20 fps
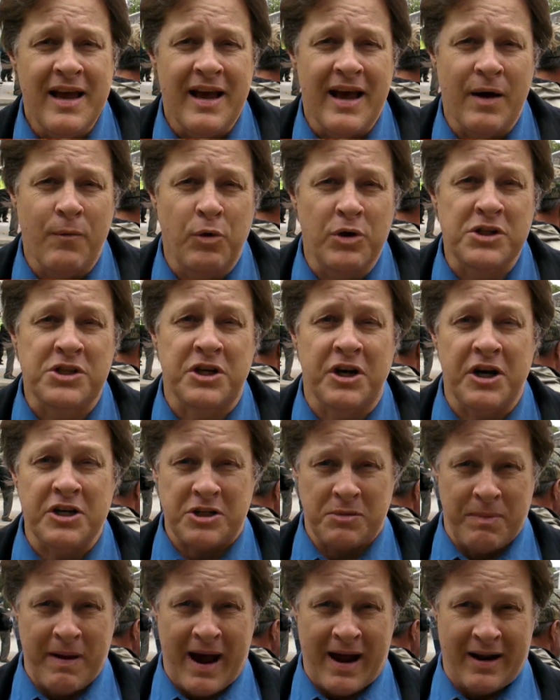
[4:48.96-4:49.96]
and we're
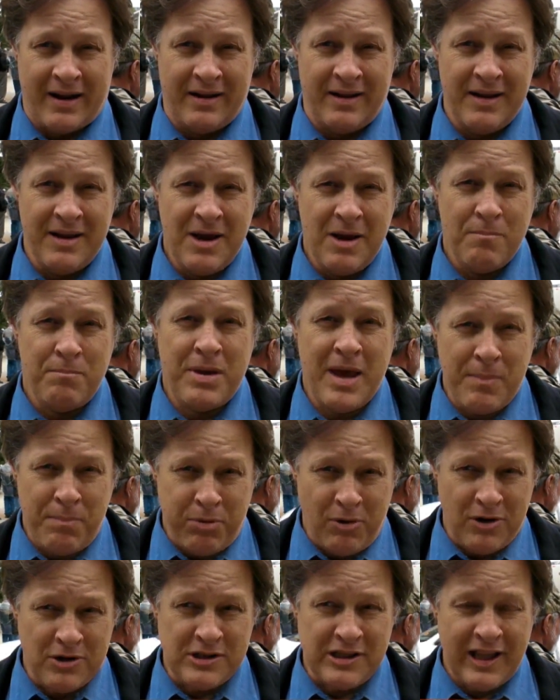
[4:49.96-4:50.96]
serious about it.
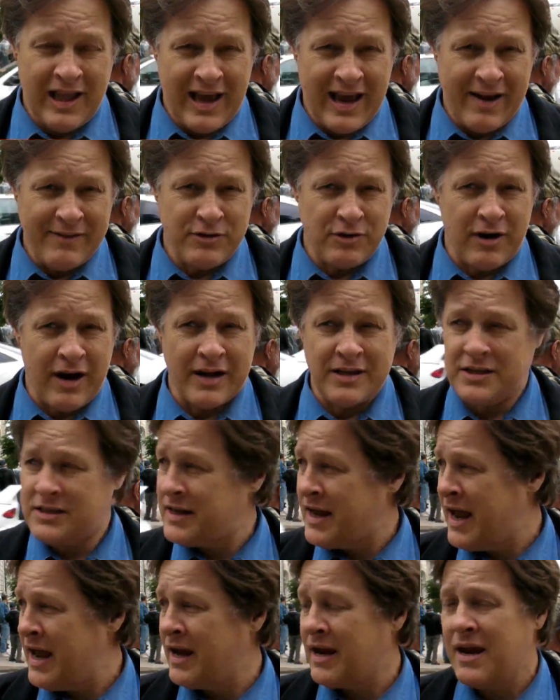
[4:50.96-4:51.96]
People's lives are at
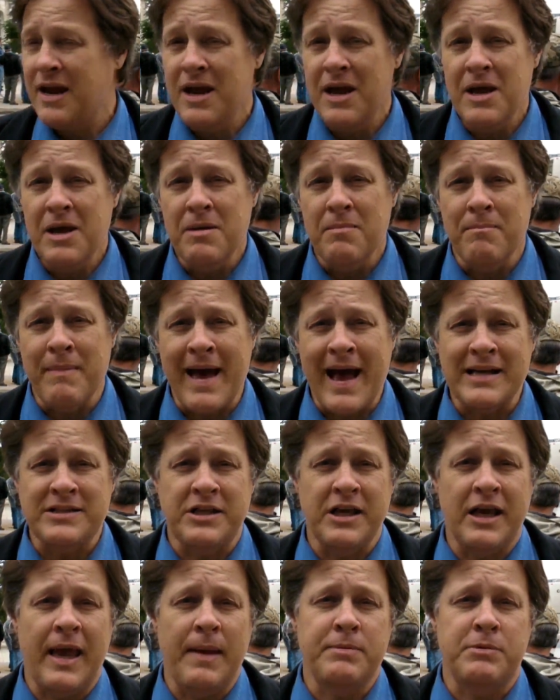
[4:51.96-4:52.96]
stake.
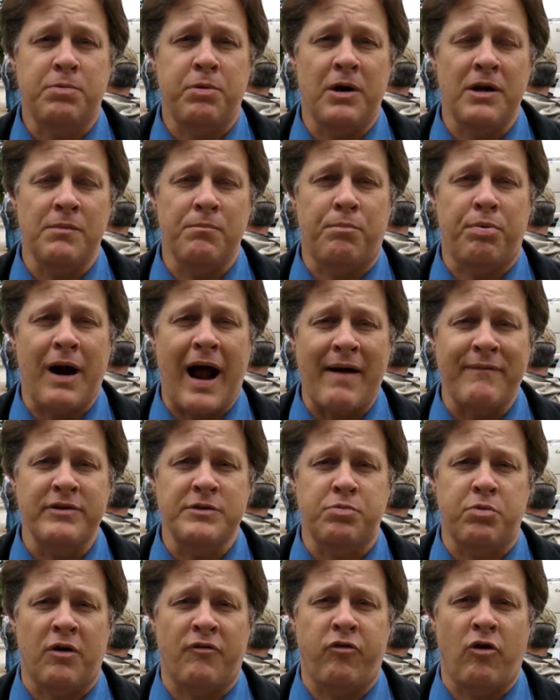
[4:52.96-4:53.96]
Massey keeps putting profits
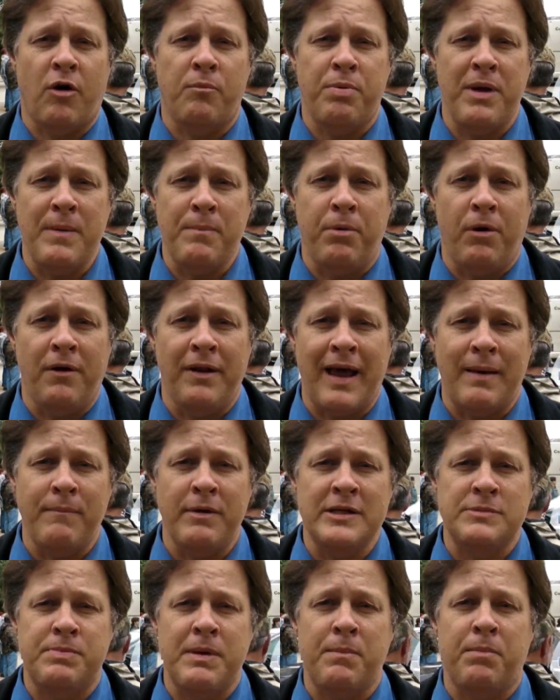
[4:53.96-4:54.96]
before people, and that
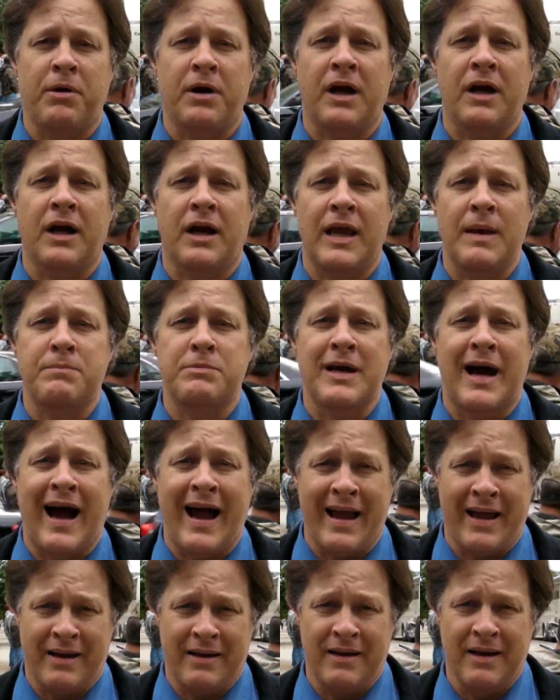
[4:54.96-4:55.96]
means people are going to keep
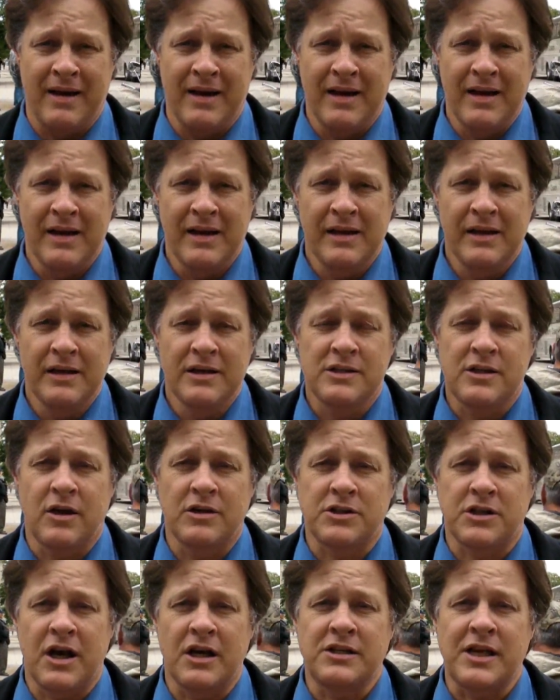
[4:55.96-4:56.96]
dying. So
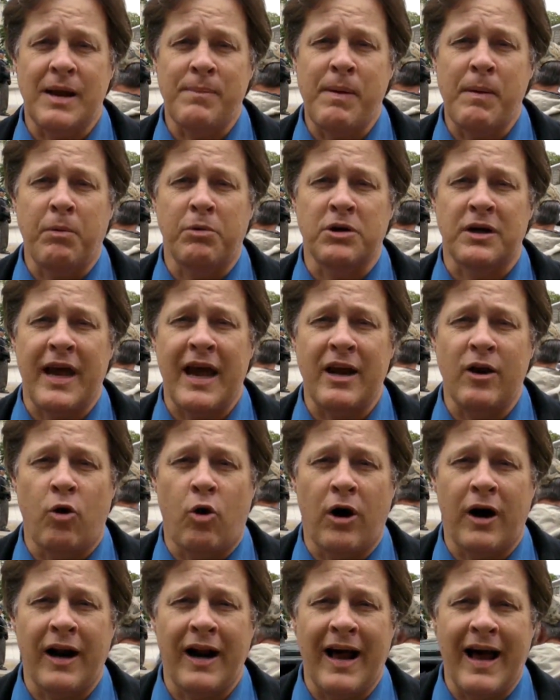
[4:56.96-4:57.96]
it's going to take people getting
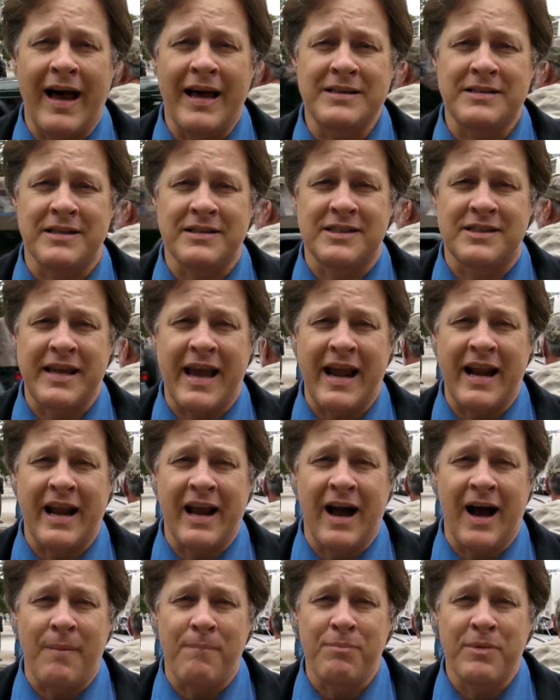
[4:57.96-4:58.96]
organized and standing
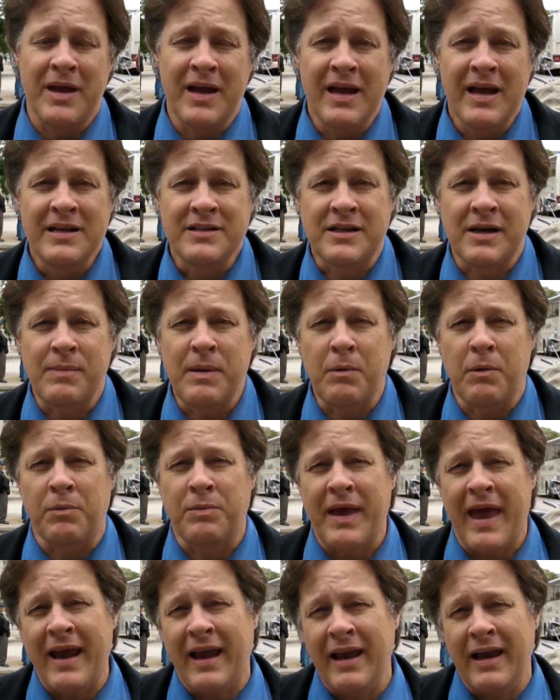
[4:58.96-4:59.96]
up. It's going to
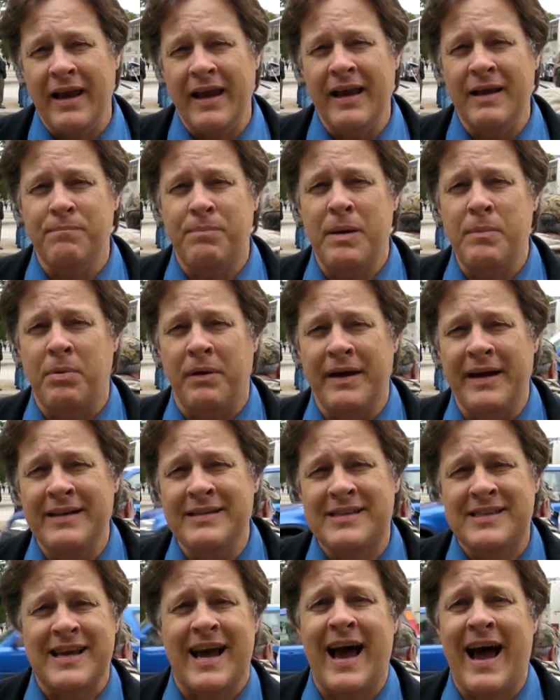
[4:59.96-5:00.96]
be people
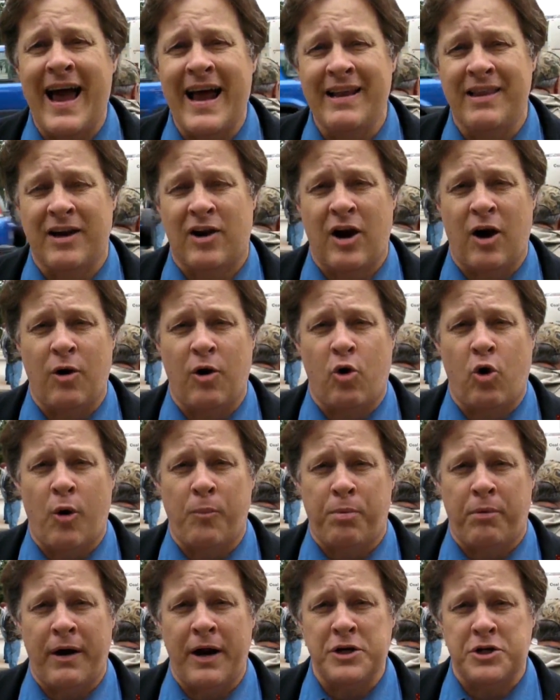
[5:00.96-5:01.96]
inside the
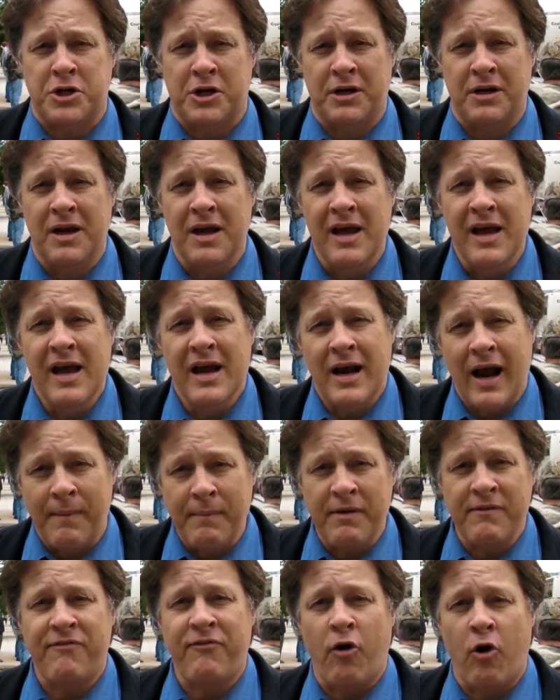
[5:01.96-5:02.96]
corporation
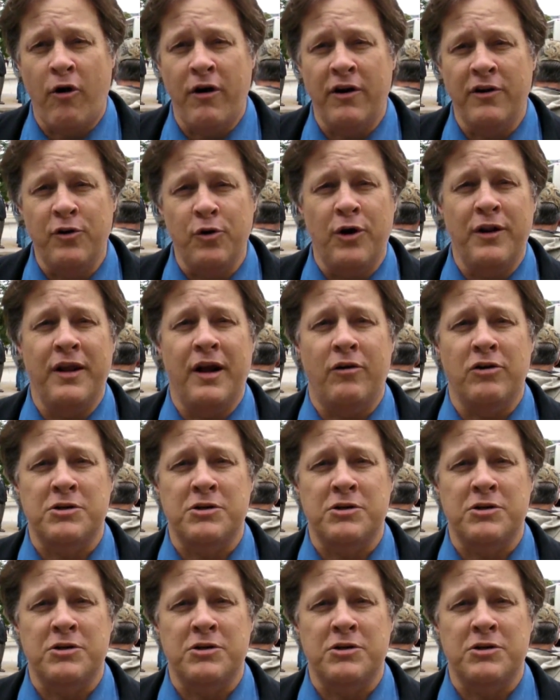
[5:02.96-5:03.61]
coming forward and doing their